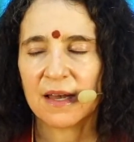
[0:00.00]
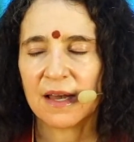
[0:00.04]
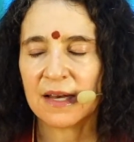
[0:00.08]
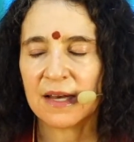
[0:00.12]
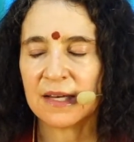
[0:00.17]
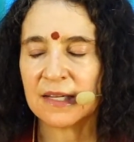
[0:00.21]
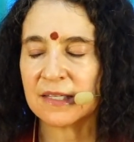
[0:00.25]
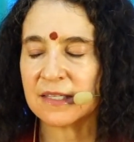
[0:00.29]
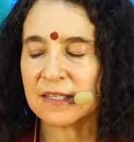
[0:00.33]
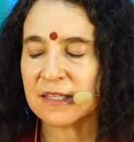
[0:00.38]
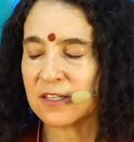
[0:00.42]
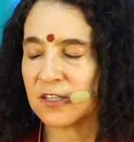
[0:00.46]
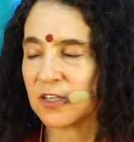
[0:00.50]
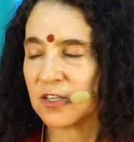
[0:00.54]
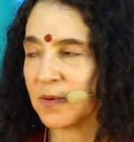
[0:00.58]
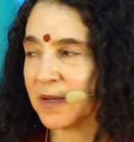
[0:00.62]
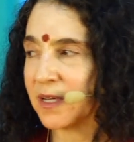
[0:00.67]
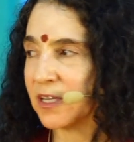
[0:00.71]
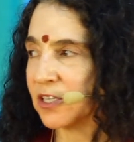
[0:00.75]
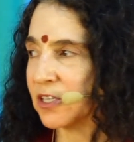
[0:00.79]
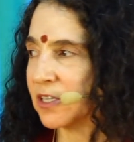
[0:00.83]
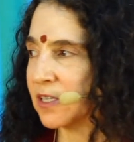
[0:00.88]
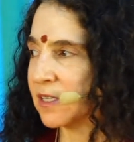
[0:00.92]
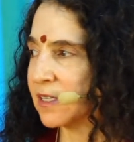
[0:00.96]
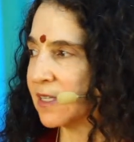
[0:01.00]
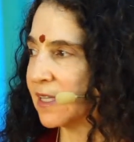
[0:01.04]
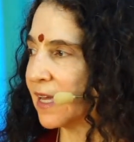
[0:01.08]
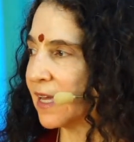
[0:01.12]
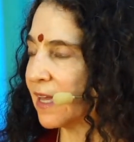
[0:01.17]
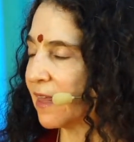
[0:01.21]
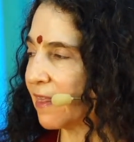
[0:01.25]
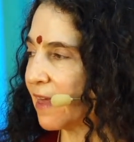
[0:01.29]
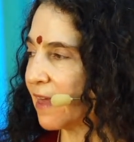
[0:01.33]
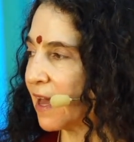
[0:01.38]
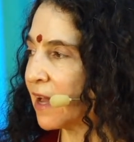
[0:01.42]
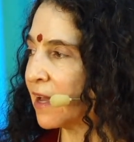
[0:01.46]
And in situations
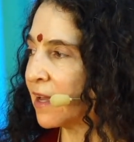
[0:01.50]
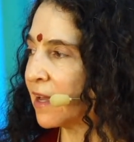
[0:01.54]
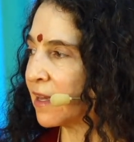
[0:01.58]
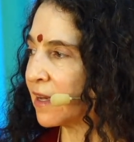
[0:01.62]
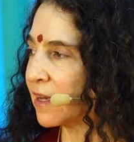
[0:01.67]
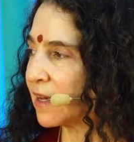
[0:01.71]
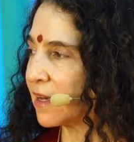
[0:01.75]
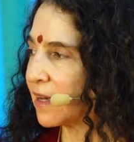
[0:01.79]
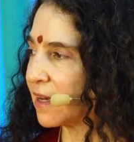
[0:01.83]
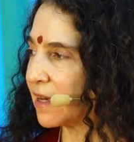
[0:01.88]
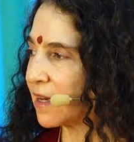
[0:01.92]
like that,